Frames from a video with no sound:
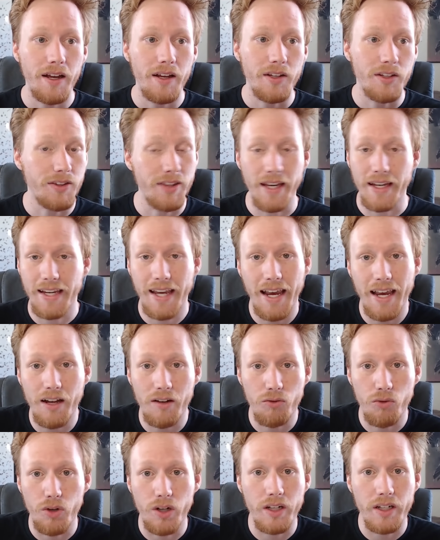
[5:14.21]
they can't
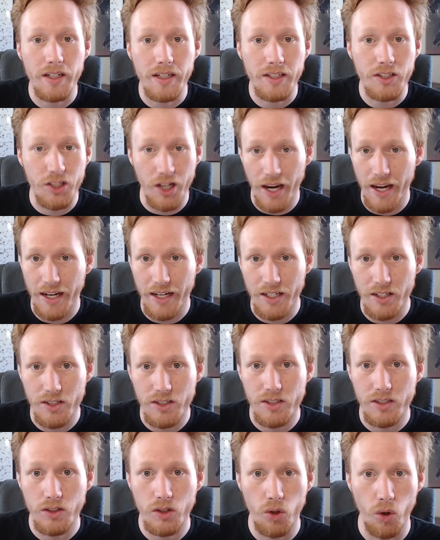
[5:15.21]
really
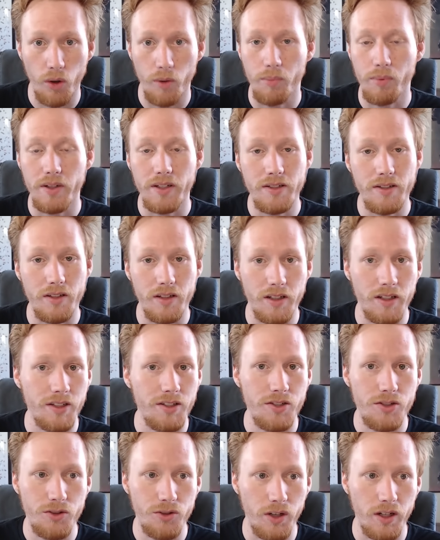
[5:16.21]
change Gorpus the
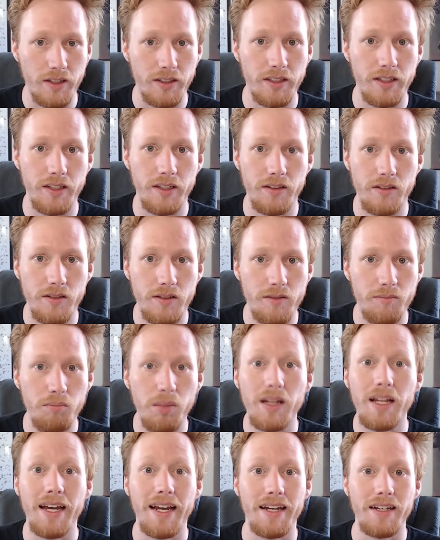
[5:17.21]
Constructed's
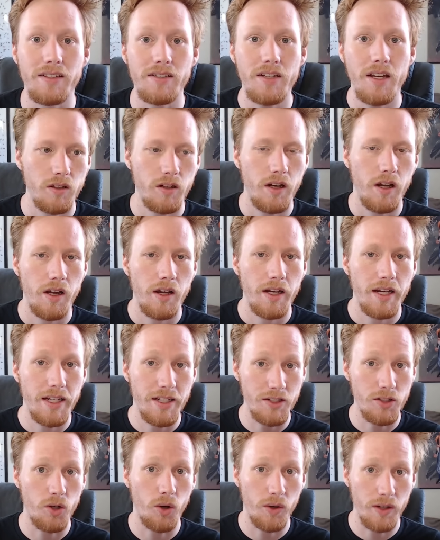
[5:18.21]
plans.
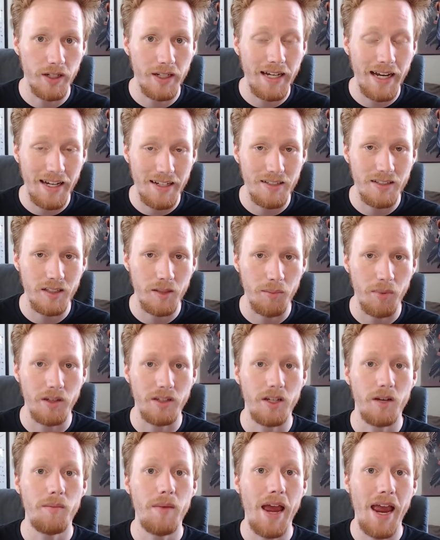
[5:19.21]
He's going to cast sleep on
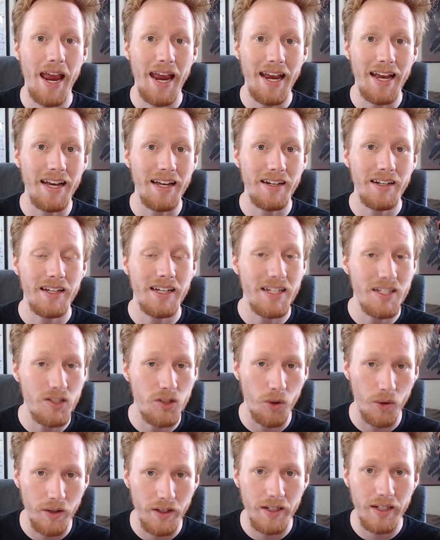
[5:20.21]
them, and he's
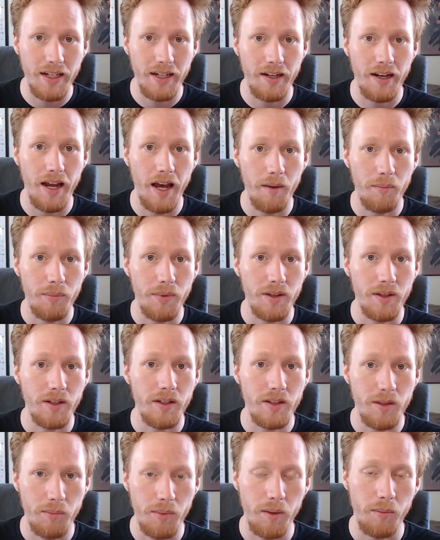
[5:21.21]
going to kidnap the
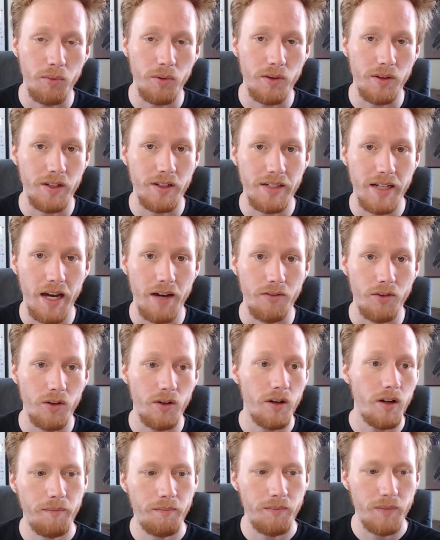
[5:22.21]
people in the tavern.
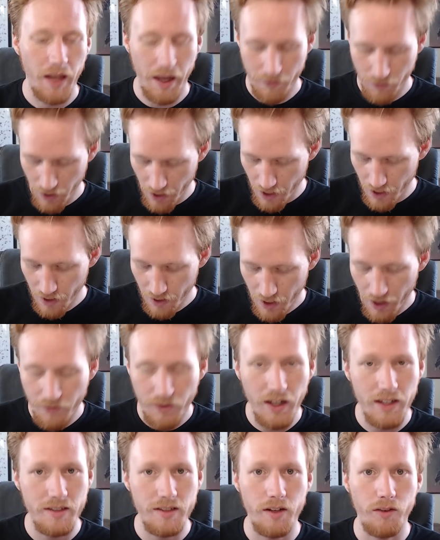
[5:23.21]
I've
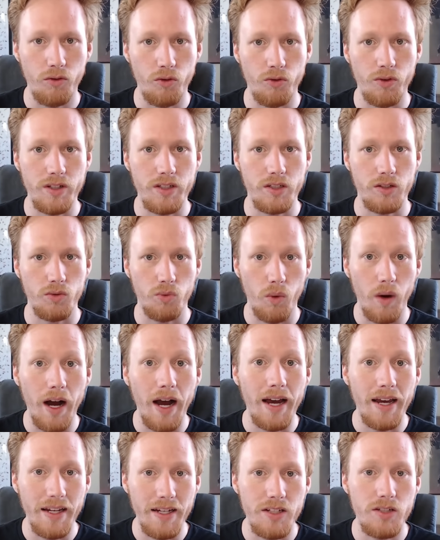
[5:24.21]
got several reasons
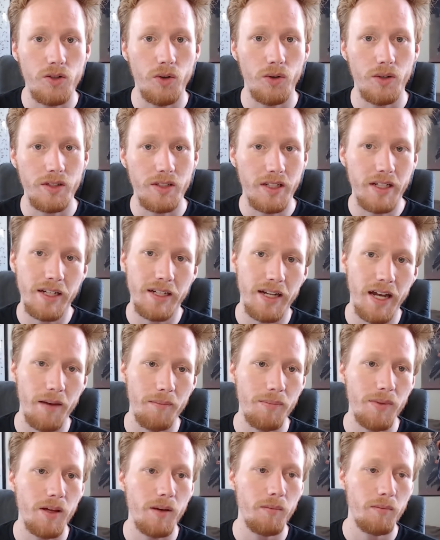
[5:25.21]
why he's going to
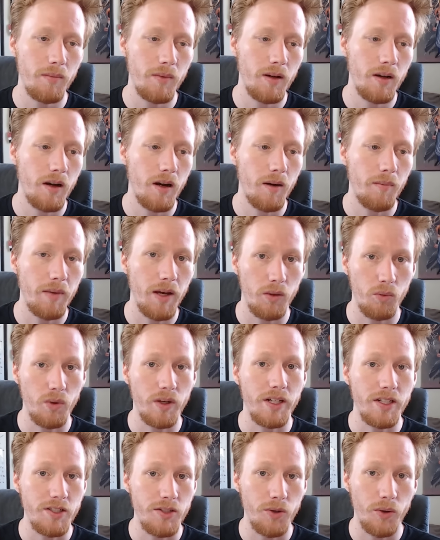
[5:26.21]
kidnap them and what
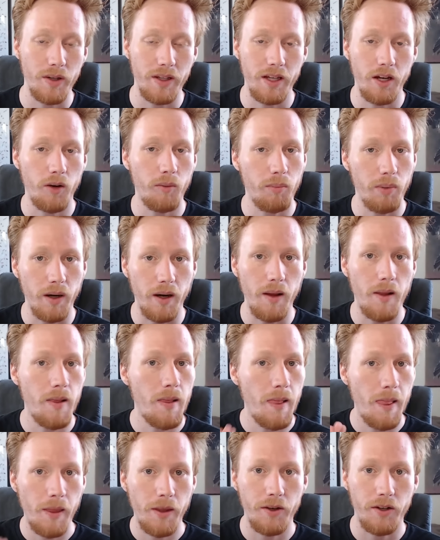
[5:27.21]
he's doing there, but
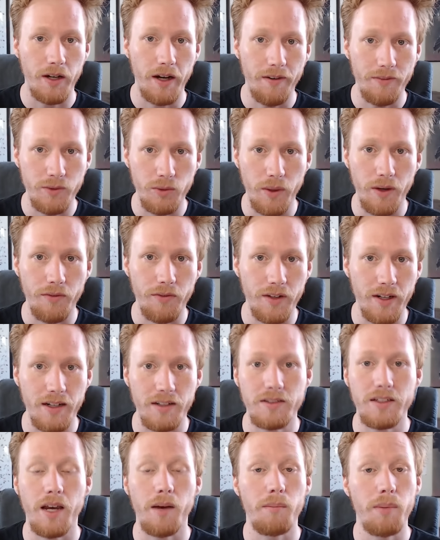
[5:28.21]
you're gonna have to wait for the
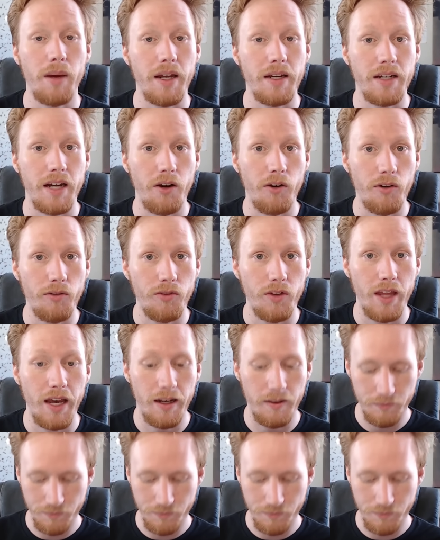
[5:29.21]
next campaign diary for that.